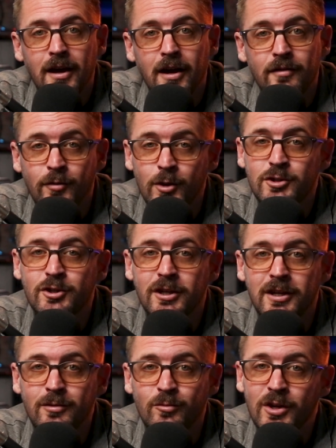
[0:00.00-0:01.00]

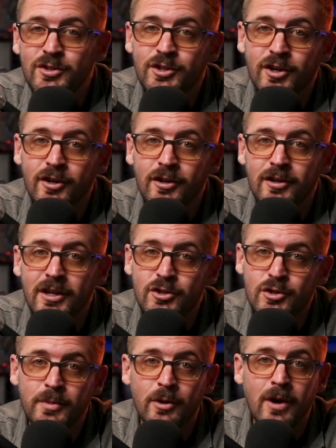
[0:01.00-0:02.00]
Unfortunately, once you're
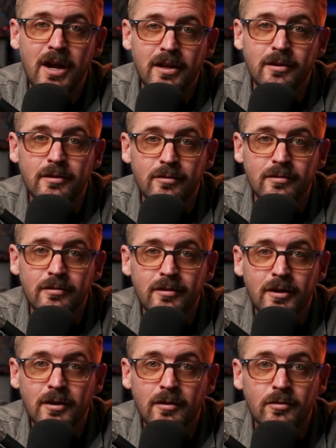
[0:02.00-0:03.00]
instrument rated,
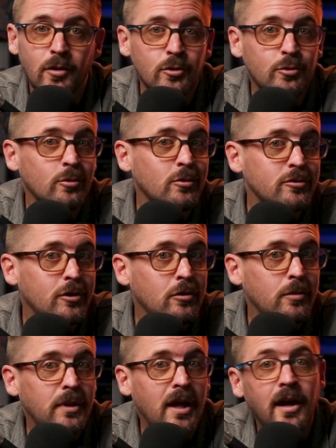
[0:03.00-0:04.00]
those rules
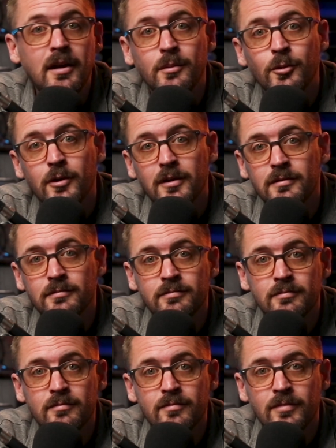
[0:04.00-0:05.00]
don't apply anymore.
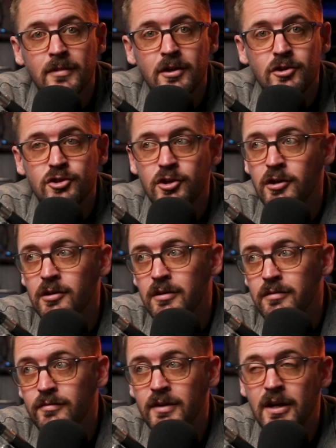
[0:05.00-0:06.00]

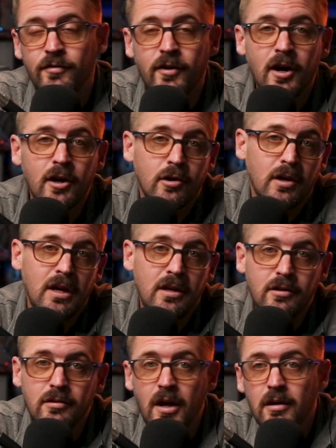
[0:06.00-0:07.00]
Sure, VFR
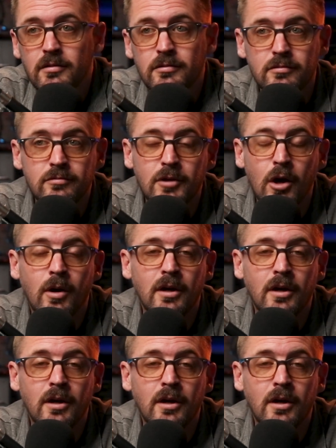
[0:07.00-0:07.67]
green, go